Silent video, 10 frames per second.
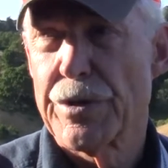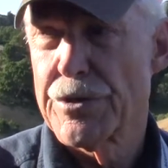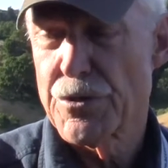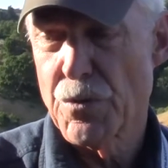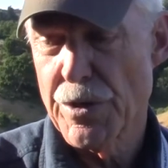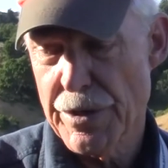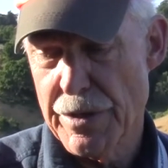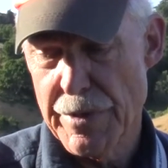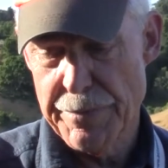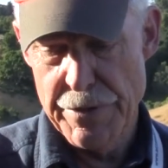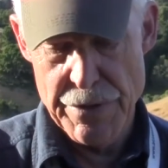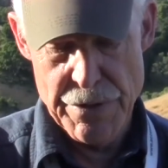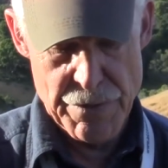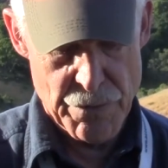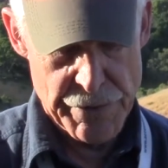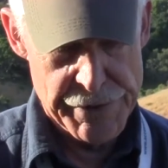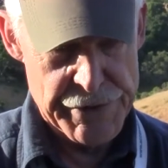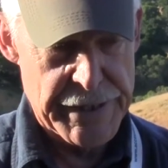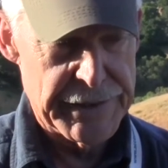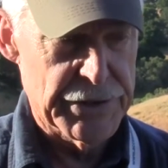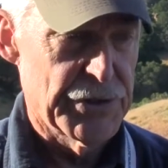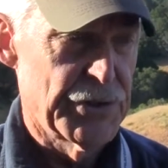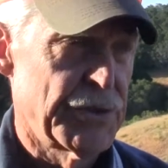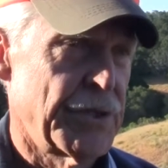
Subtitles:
And I just wanted to come up here with his ashes